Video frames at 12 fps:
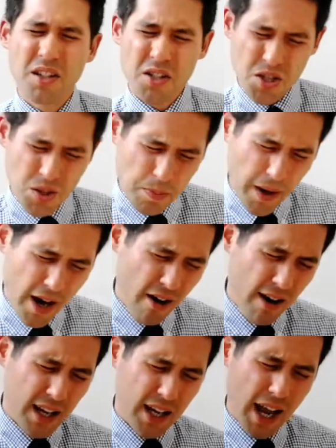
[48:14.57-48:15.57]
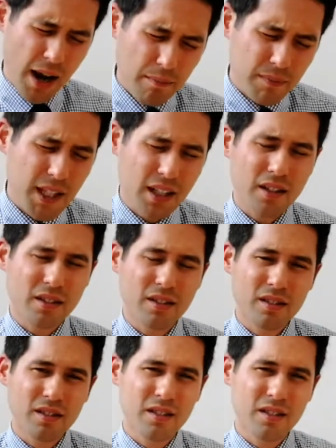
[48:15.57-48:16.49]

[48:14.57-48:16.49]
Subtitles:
despairing emptiness